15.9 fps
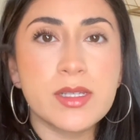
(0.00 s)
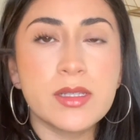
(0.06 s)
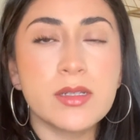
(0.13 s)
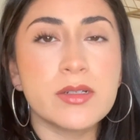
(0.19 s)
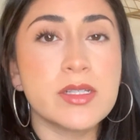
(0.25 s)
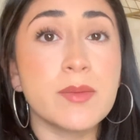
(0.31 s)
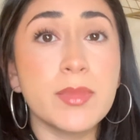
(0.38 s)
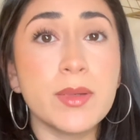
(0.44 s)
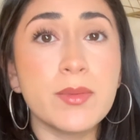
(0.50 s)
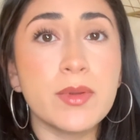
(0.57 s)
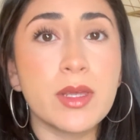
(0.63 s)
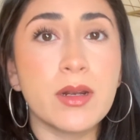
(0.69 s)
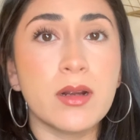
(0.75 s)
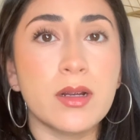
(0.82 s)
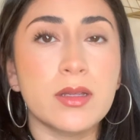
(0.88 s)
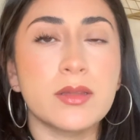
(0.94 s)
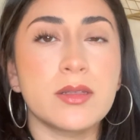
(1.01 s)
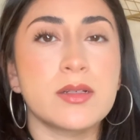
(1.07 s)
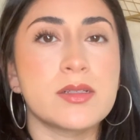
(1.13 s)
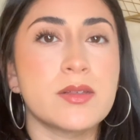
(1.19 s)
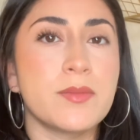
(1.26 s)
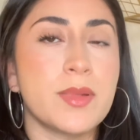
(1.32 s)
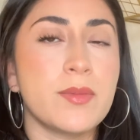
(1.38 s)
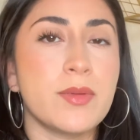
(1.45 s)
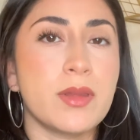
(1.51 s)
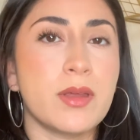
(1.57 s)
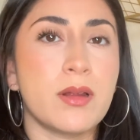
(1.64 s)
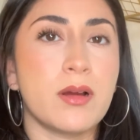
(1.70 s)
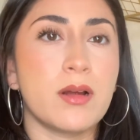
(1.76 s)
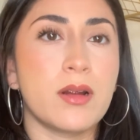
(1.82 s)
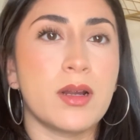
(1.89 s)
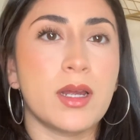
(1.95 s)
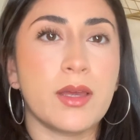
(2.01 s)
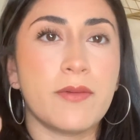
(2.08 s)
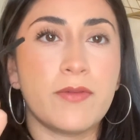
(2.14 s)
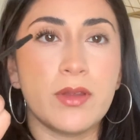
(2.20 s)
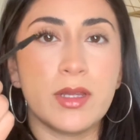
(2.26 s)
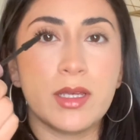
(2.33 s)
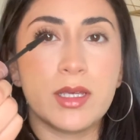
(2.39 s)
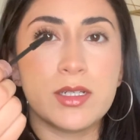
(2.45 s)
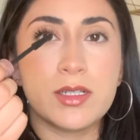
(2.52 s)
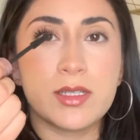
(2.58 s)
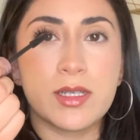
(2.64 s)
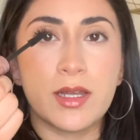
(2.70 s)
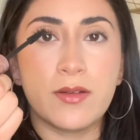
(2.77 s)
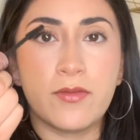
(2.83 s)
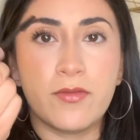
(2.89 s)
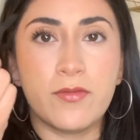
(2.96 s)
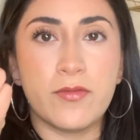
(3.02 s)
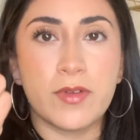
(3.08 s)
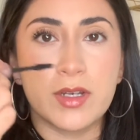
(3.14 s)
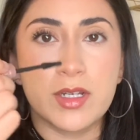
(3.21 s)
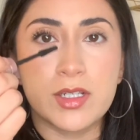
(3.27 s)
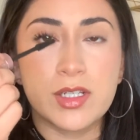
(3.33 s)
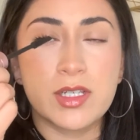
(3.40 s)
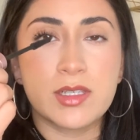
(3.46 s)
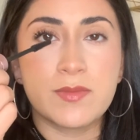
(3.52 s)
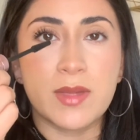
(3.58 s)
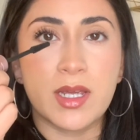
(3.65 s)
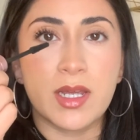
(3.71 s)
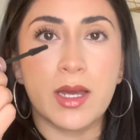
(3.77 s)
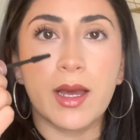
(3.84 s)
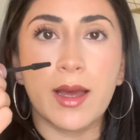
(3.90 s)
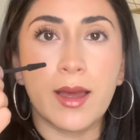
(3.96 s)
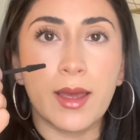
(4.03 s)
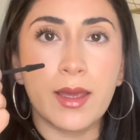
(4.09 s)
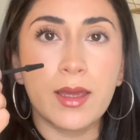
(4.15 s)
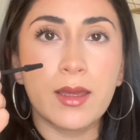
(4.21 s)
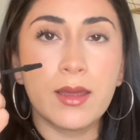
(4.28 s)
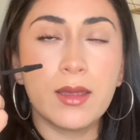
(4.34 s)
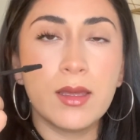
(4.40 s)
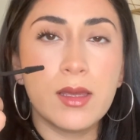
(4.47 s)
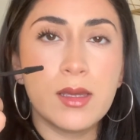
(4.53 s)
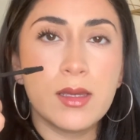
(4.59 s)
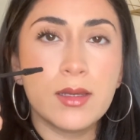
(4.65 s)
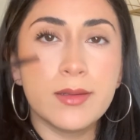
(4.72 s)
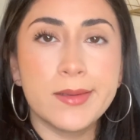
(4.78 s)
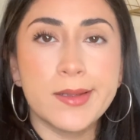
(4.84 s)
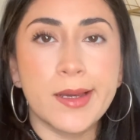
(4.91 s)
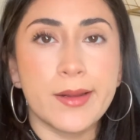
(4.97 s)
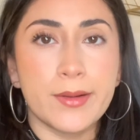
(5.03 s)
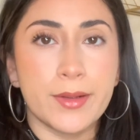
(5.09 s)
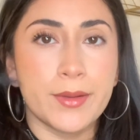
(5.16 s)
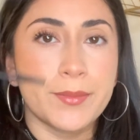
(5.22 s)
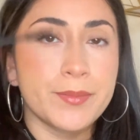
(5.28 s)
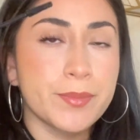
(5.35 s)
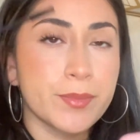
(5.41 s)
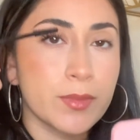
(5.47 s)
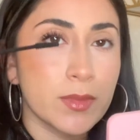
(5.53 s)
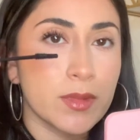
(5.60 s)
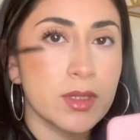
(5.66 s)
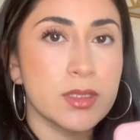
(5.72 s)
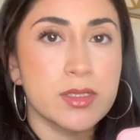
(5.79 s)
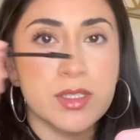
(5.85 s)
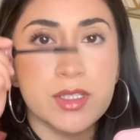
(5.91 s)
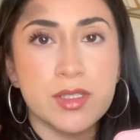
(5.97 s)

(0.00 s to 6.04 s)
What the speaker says: There's some people that aren't. There's some people that are. I feel like it just kind of finishes my eye. I don't know. Let's just